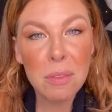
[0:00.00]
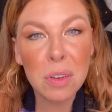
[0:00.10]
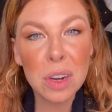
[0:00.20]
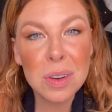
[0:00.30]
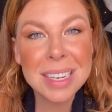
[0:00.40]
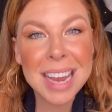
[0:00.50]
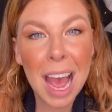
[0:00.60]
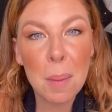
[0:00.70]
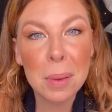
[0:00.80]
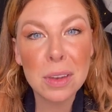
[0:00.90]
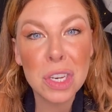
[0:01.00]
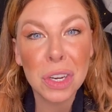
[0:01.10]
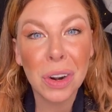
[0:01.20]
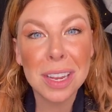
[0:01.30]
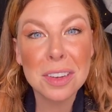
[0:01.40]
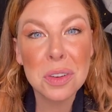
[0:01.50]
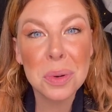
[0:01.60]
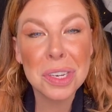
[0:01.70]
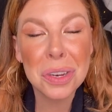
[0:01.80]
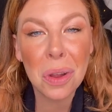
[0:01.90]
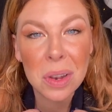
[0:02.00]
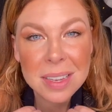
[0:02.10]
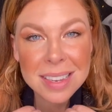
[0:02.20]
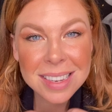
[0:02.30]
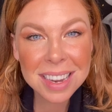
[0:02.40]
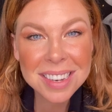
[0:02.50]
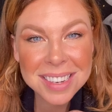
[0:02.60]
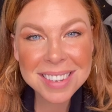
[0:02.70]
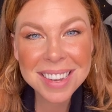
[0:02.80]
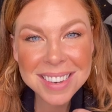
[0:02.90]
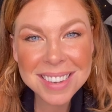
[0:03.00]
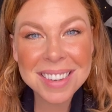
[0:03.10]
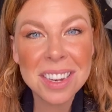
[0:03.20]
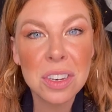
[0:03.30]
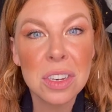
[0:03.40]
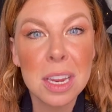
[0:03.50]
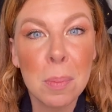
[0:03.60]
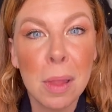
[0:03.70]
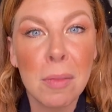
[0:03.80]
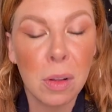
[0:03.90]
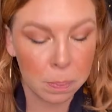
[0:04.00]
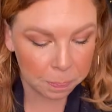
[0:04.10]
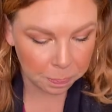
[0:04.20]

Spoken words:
for you to tap into your intuition on such a deep level.